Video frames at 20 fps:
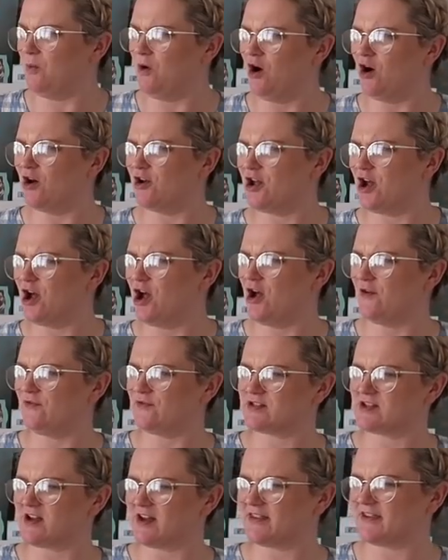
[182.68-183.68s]
What on
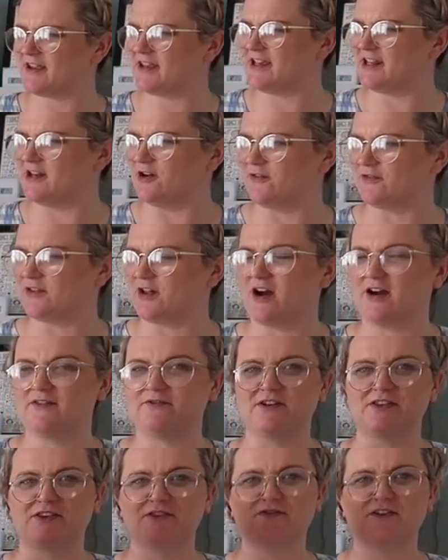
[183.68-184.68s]
earth was I thinking of that
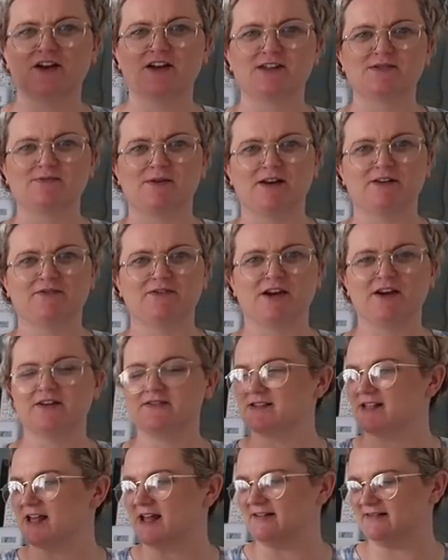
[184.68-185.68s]
I've read the first one of
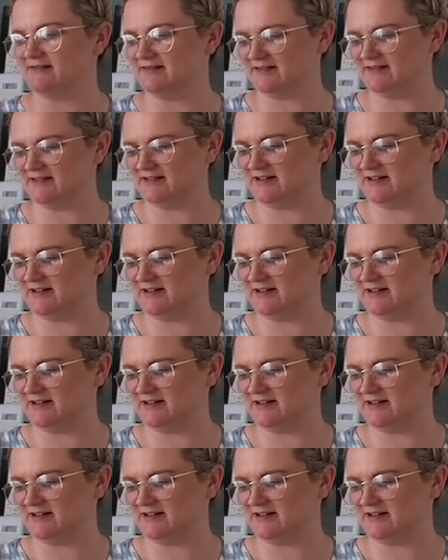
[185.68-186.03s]
those then?